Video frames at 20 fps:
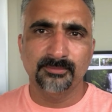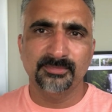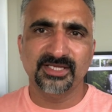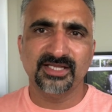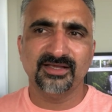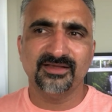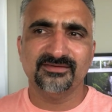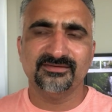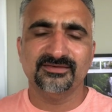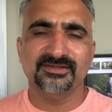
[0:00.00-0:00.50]

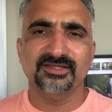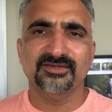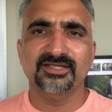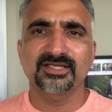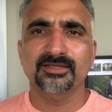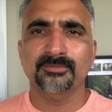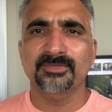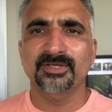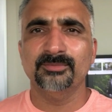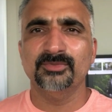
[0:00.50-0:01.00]
because they
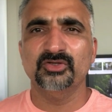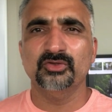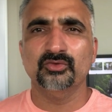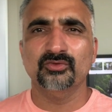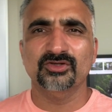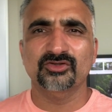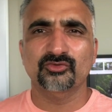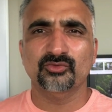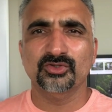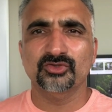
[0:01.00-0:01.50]
think maybe
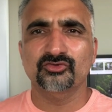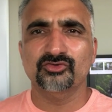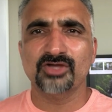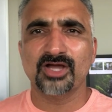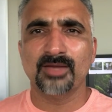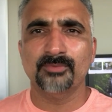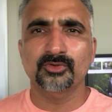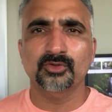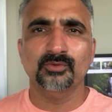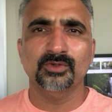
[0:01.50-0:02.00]
you will switch
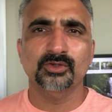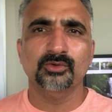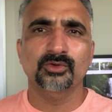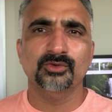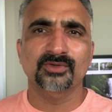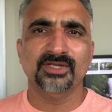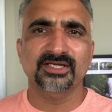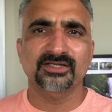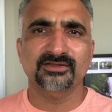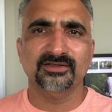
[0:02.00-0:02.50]
job, you will
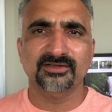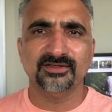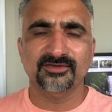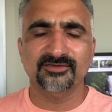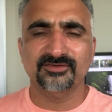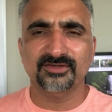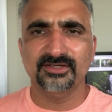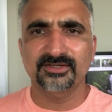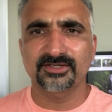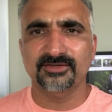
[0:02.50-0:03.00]
go to another
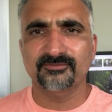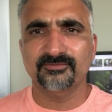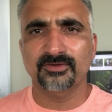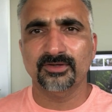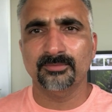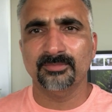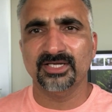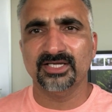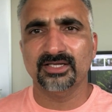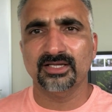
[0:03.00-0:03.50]
consulting
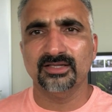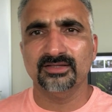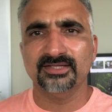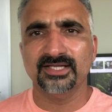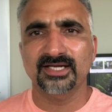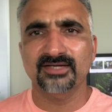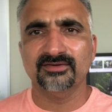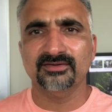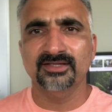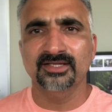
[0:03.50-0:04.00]
firm and all
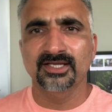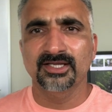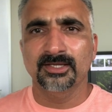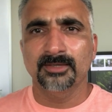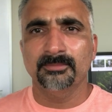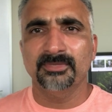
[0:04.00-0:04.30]
that.